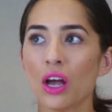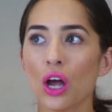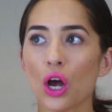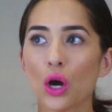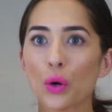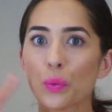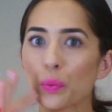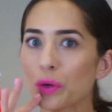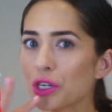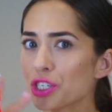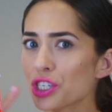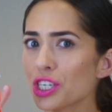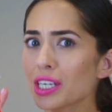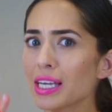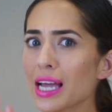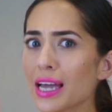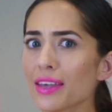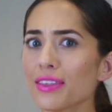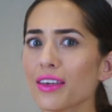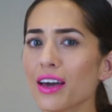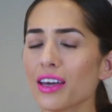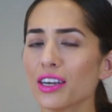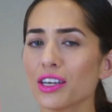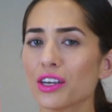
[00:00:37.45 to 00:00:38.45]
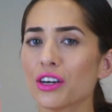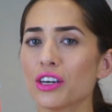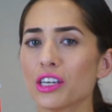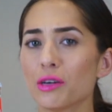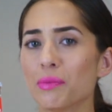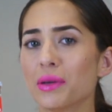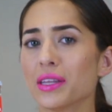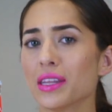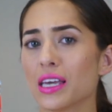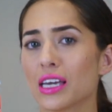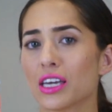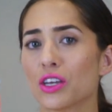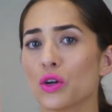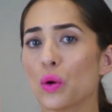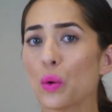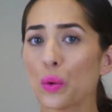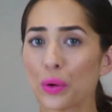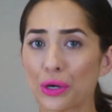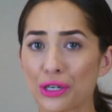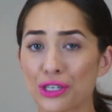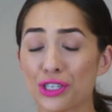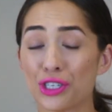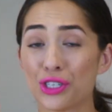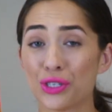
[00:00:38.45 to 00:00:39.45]
Originally, I thought it could have been like an
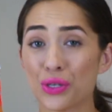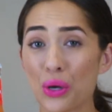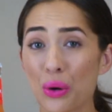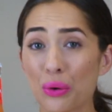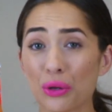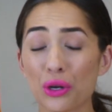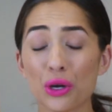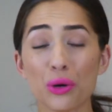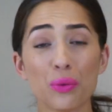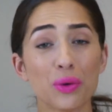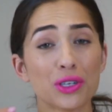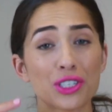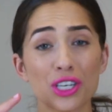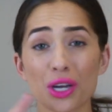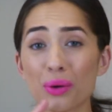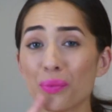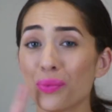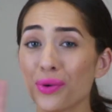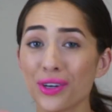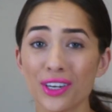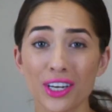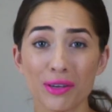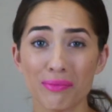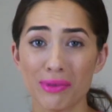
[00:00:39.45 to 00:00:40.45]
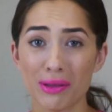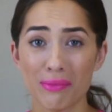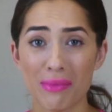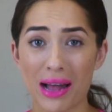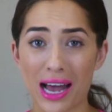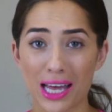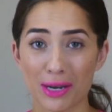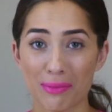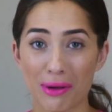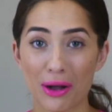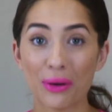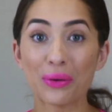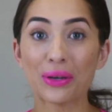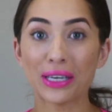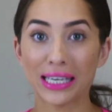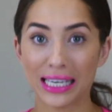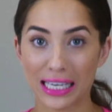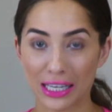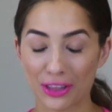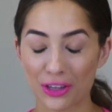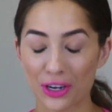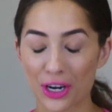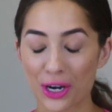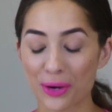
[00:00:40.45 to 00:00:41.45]
orange soda, which I wouldn't have been mad about
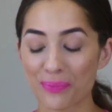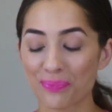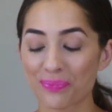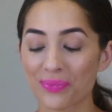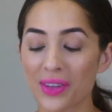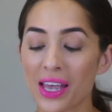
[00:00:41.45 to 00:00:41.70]
either.